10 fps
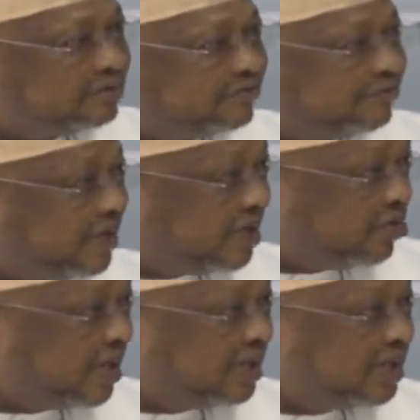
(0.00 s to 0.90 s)
very
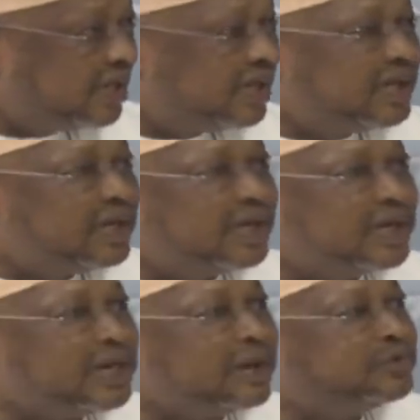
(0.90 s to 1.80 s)
well,
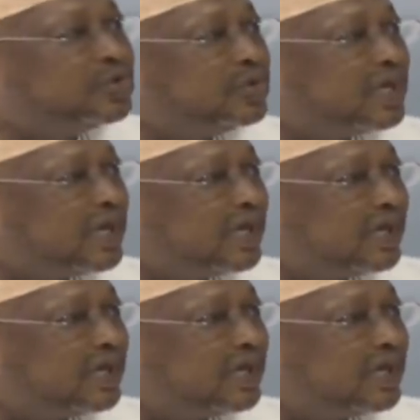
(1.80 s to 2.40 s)
and I'm sure